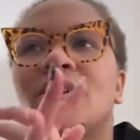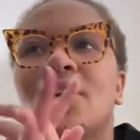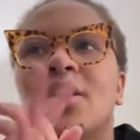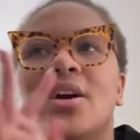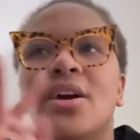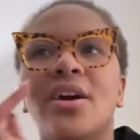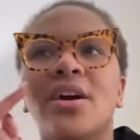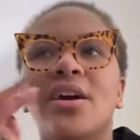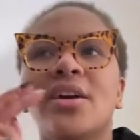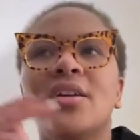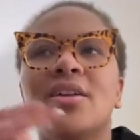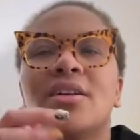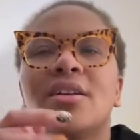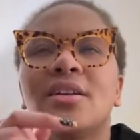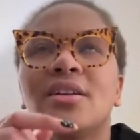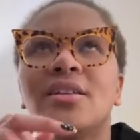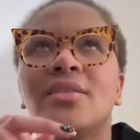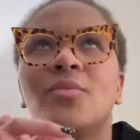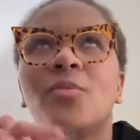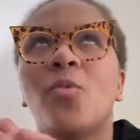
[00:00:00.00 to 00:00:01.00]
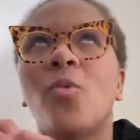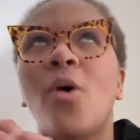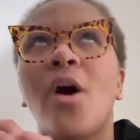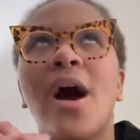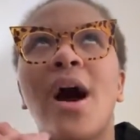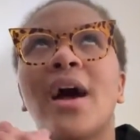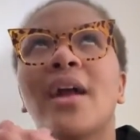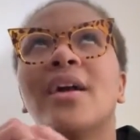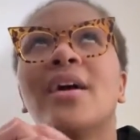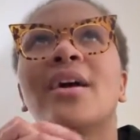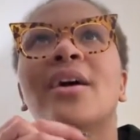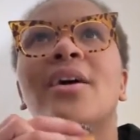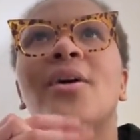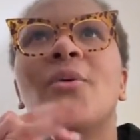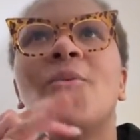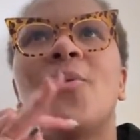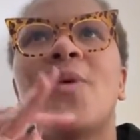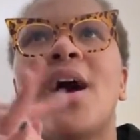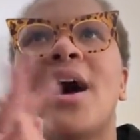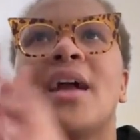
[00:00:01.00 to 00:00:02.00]
Your
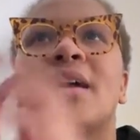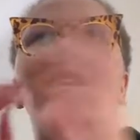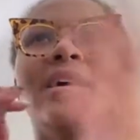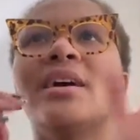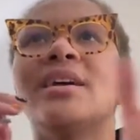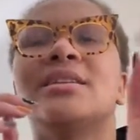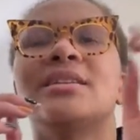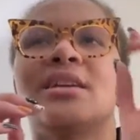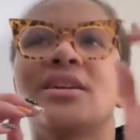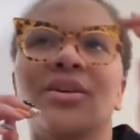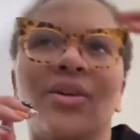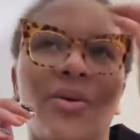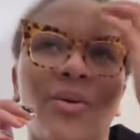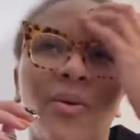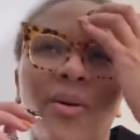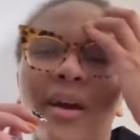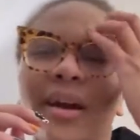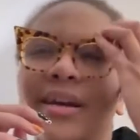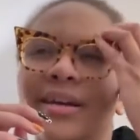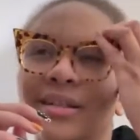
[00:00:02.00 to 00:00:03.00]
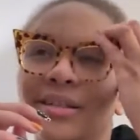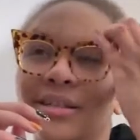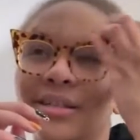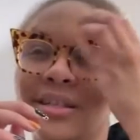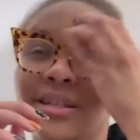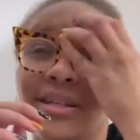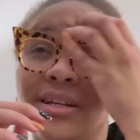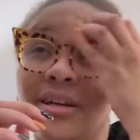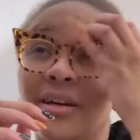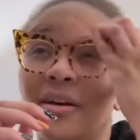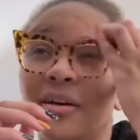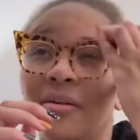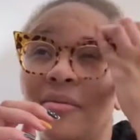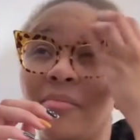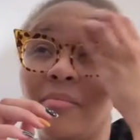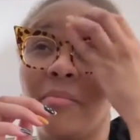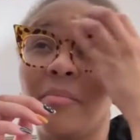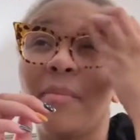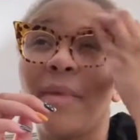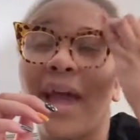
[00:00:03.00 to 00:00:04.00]
water isn't going
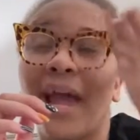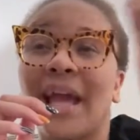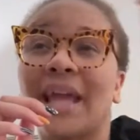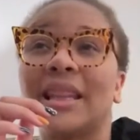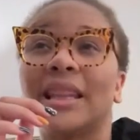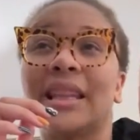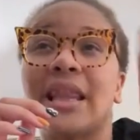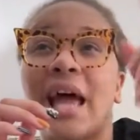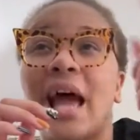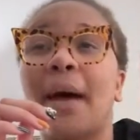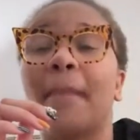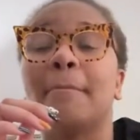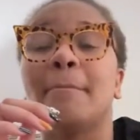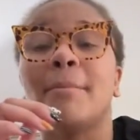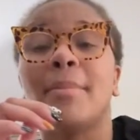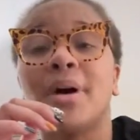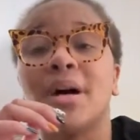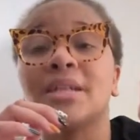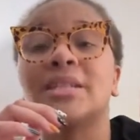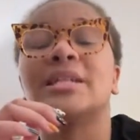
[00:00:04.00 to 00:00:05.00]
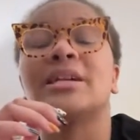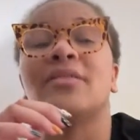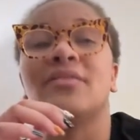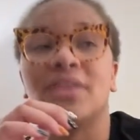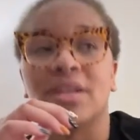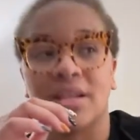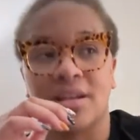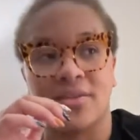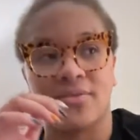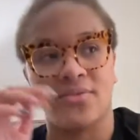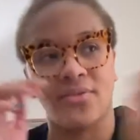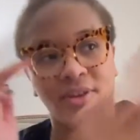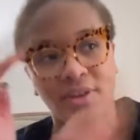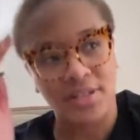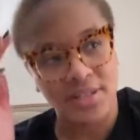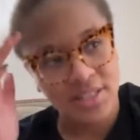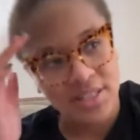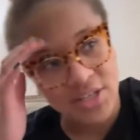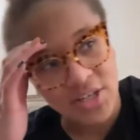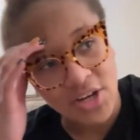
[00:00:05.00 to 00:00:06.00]
to make that much of a
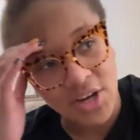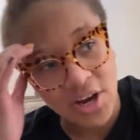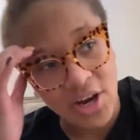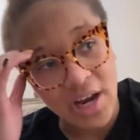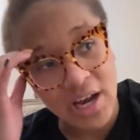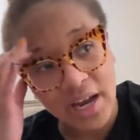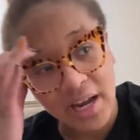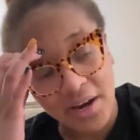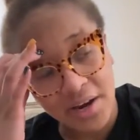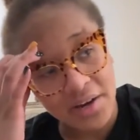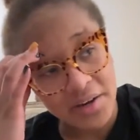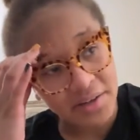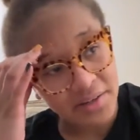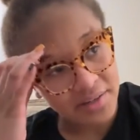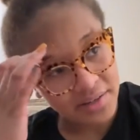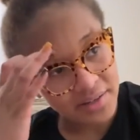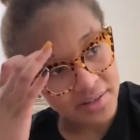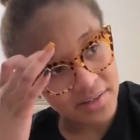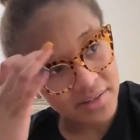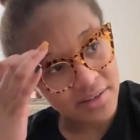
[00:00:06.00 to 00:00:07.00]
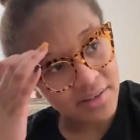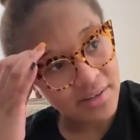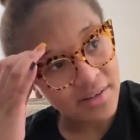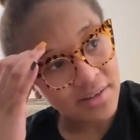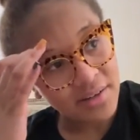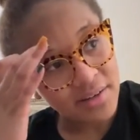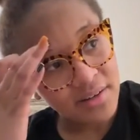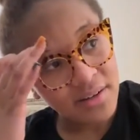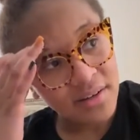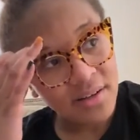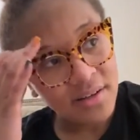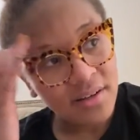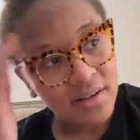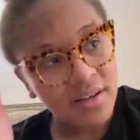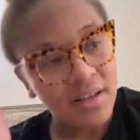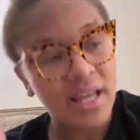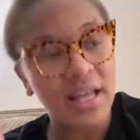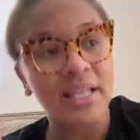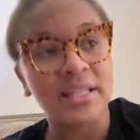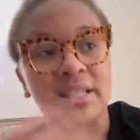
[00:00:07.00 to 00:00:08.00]
difference to your hair.
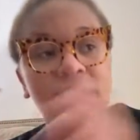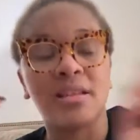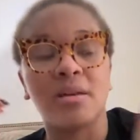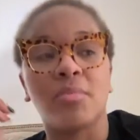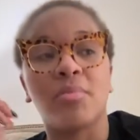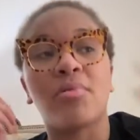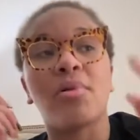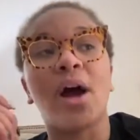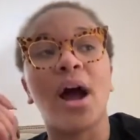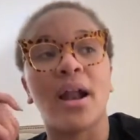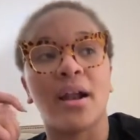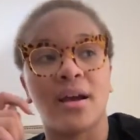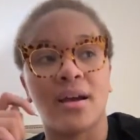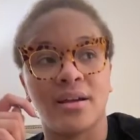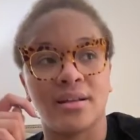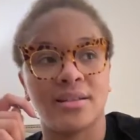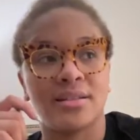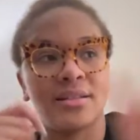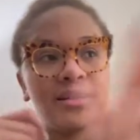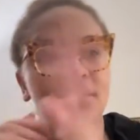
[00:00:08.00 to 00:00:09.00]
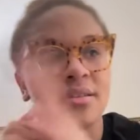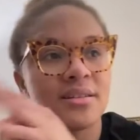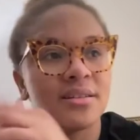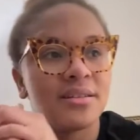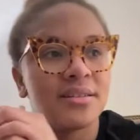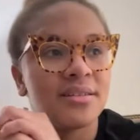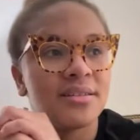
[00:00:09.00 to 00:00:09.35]
It's the product.